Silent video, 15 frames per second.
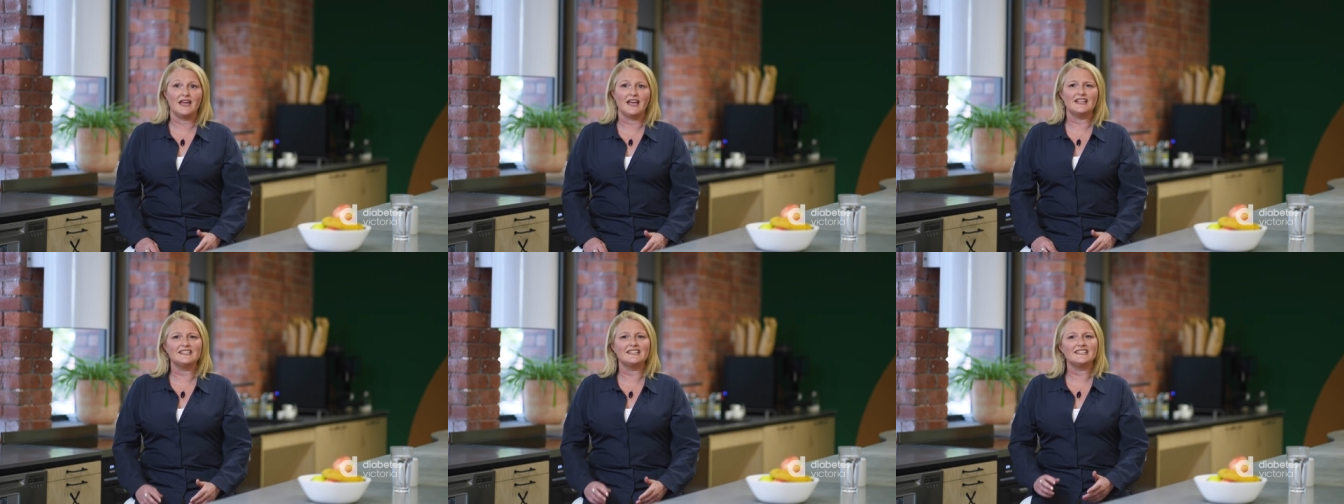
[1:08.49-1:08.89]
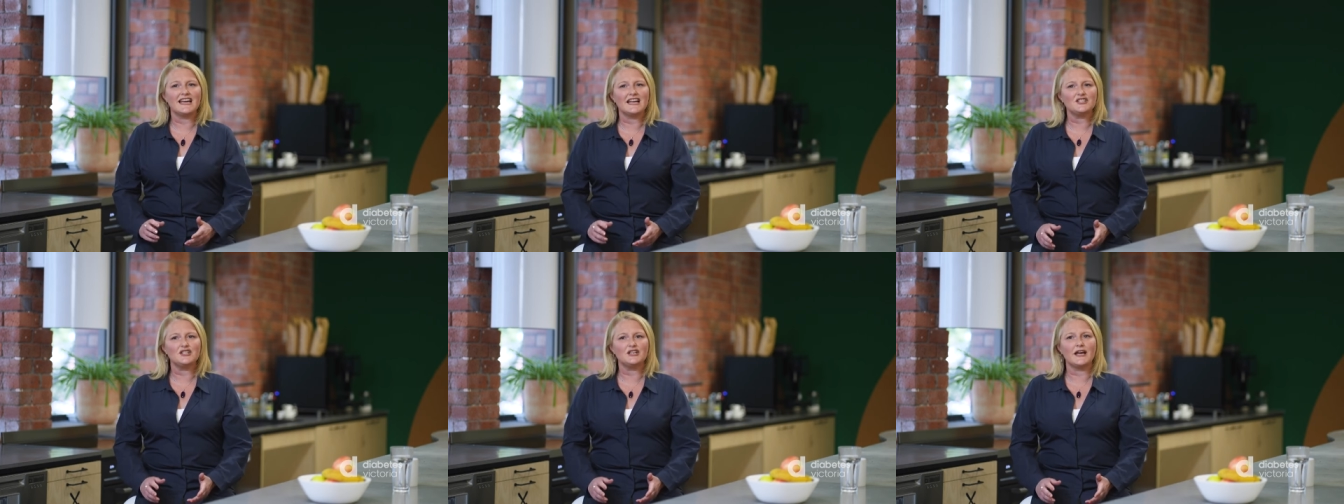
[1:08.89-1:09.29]
And
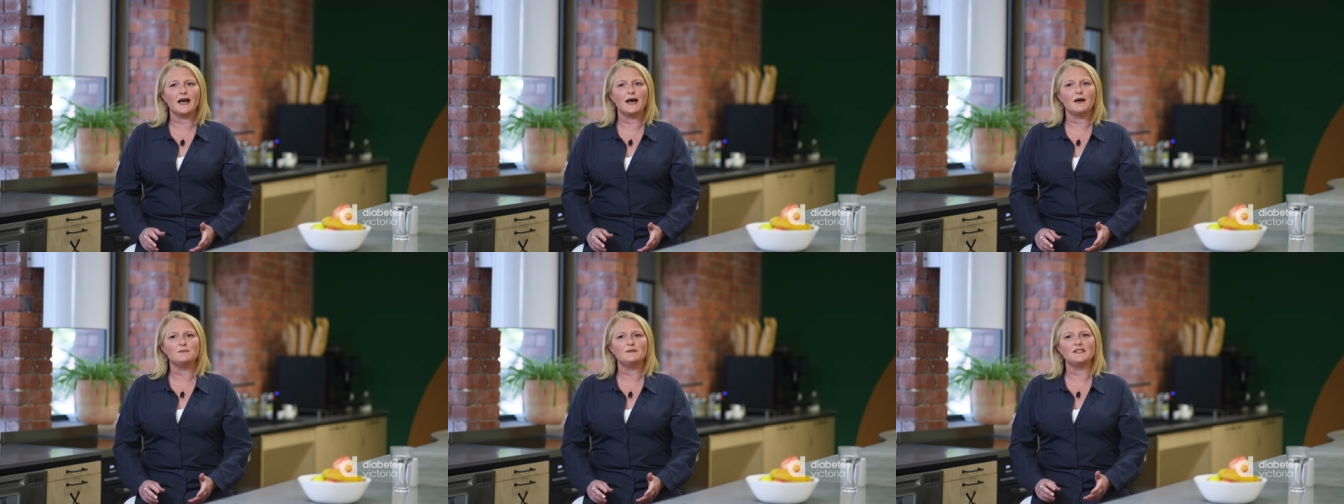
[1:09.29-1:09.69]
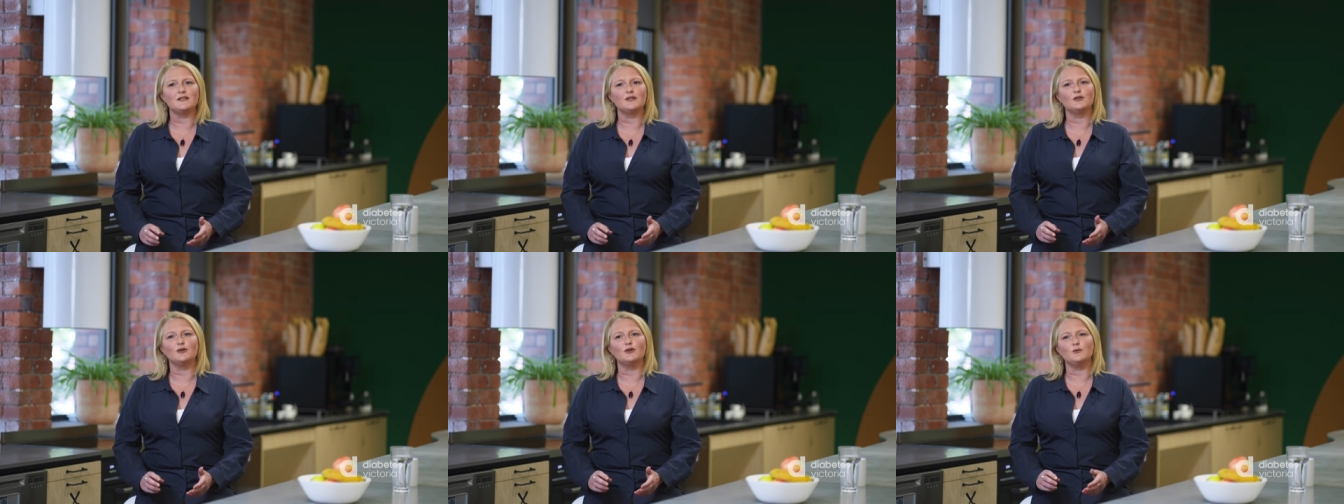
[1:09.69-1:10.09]
starchy carbs
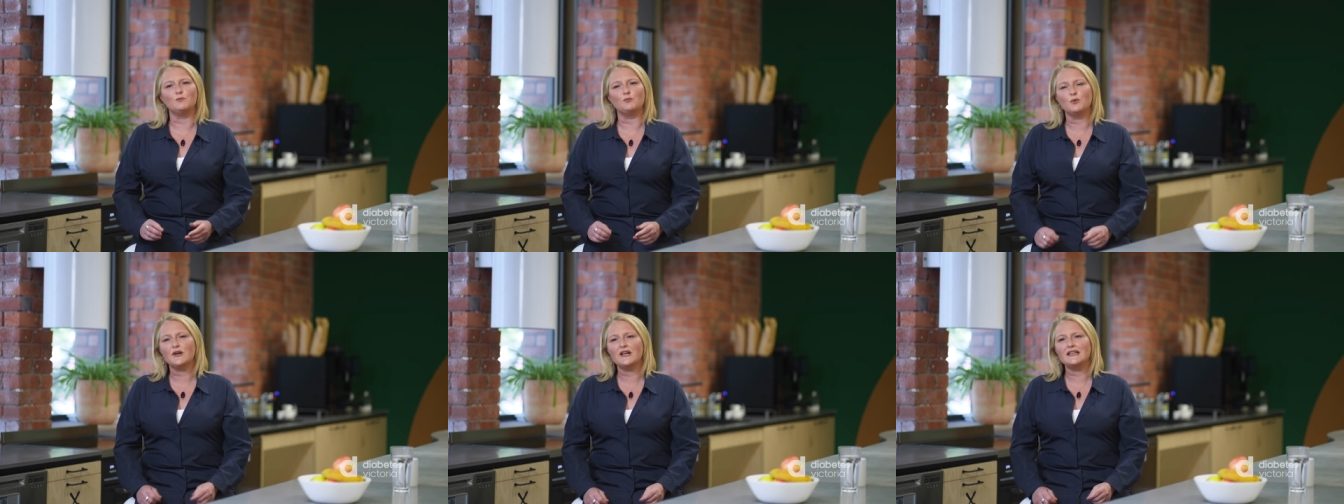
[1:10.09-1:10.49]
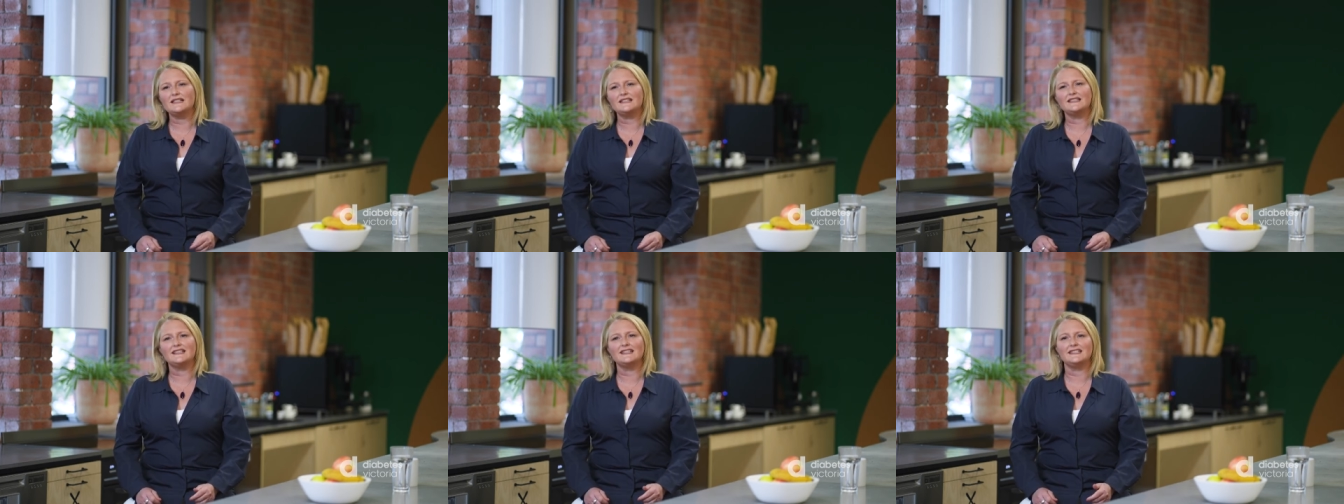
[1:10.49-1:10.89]
include
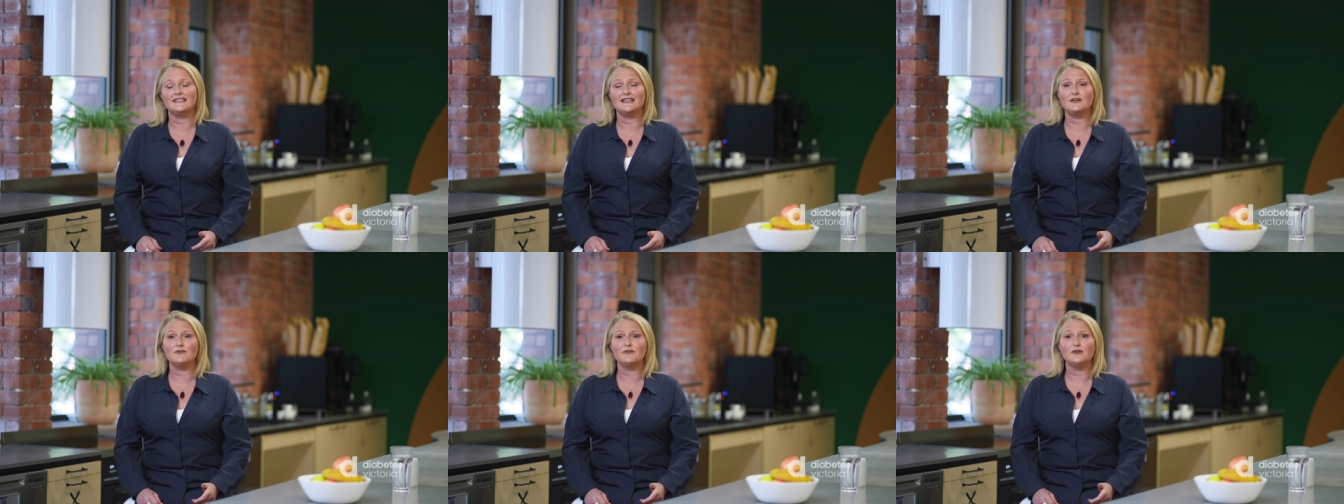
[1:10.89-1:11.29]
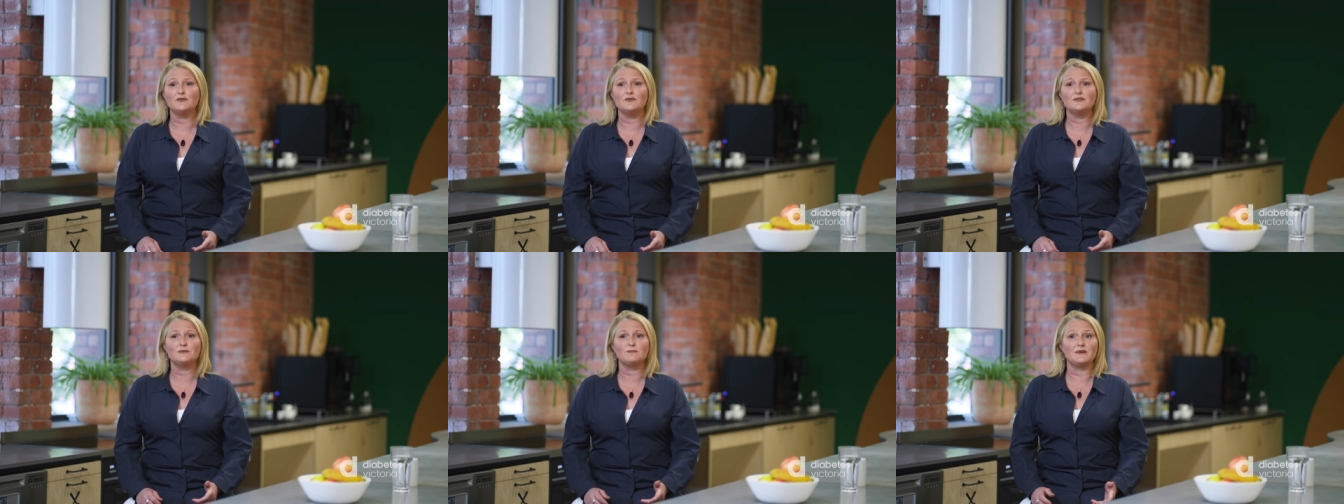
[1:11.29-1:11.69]
breads,
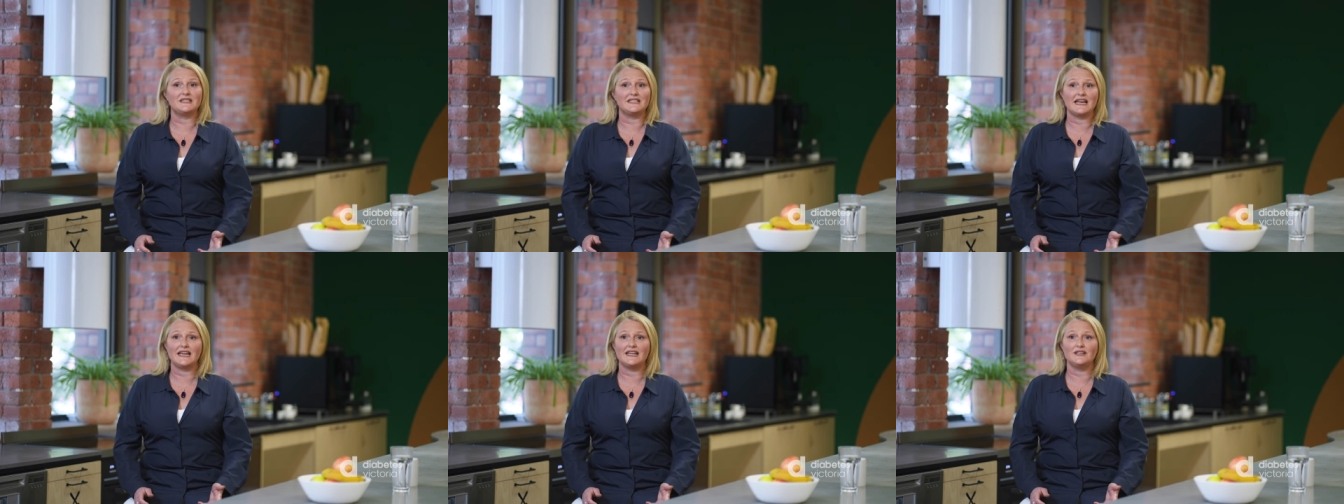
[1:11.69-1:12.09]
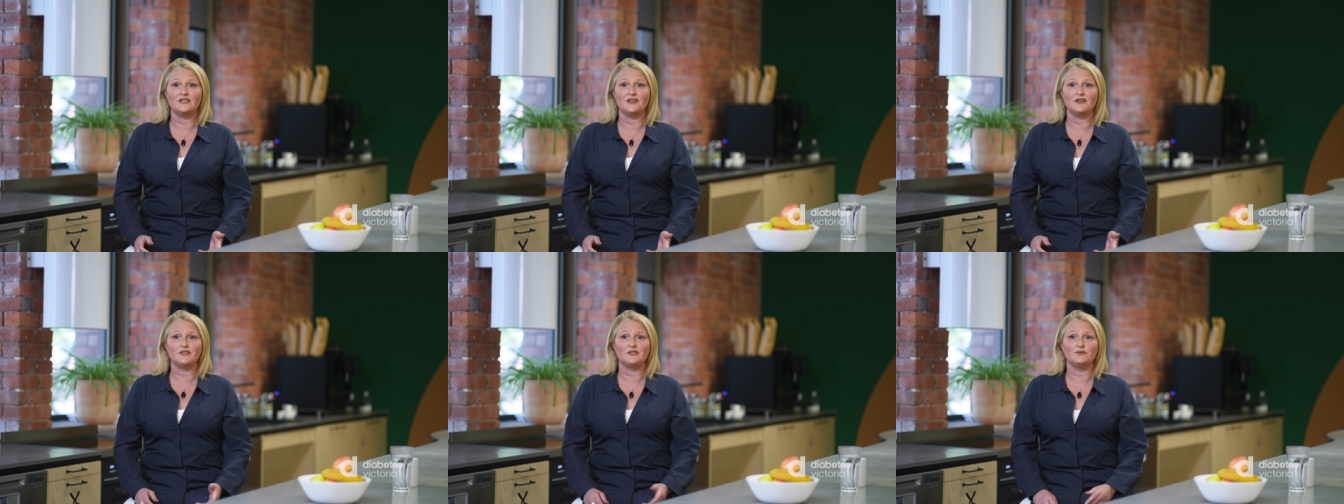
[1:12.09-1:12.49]
cereals,
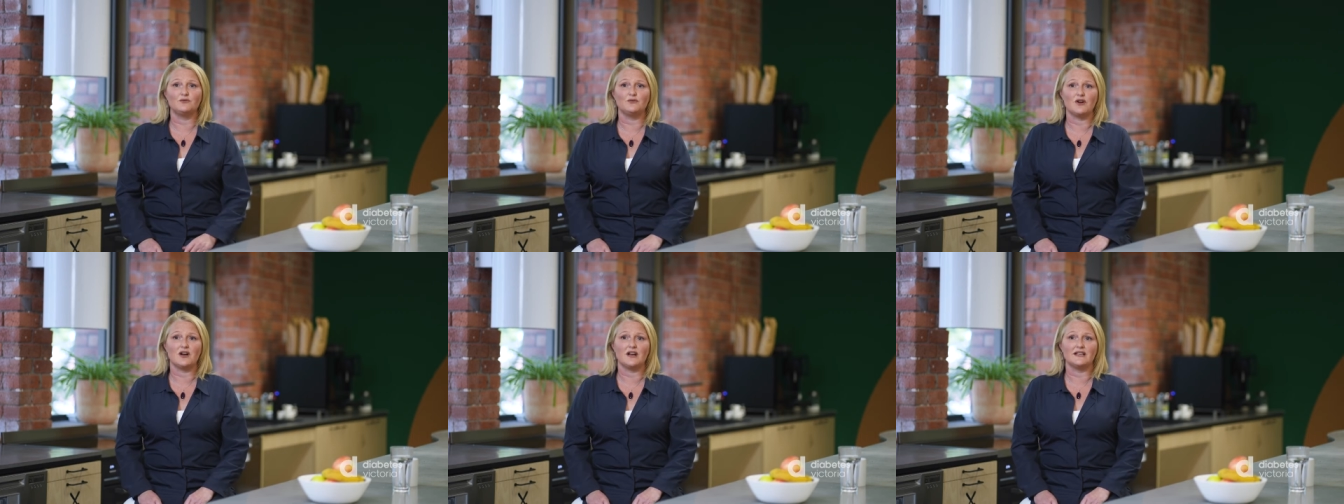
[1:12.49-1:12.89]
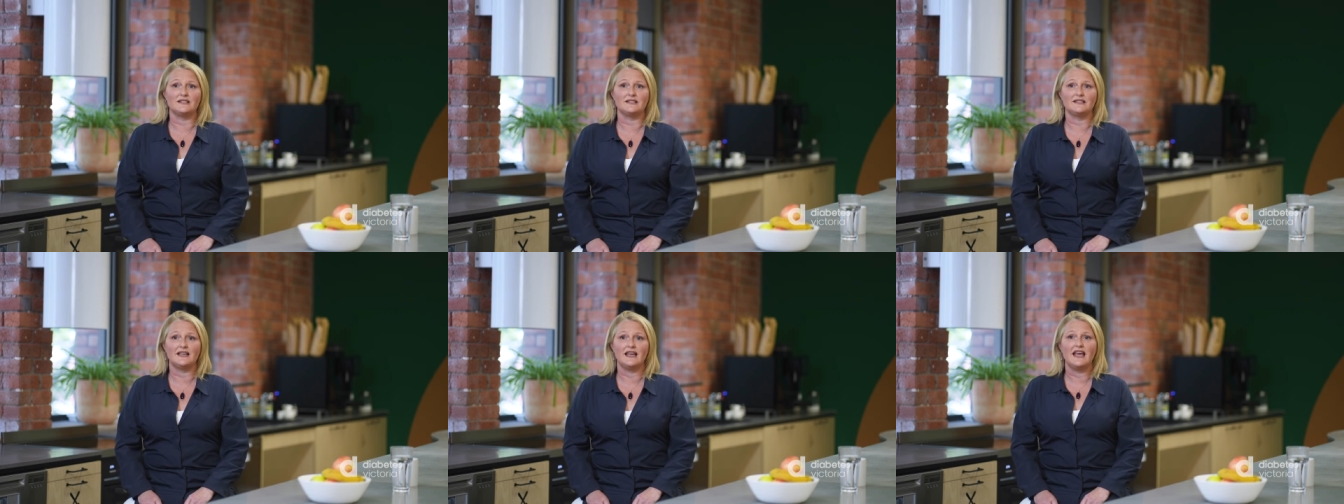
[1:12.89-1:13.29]
potatoes and rice.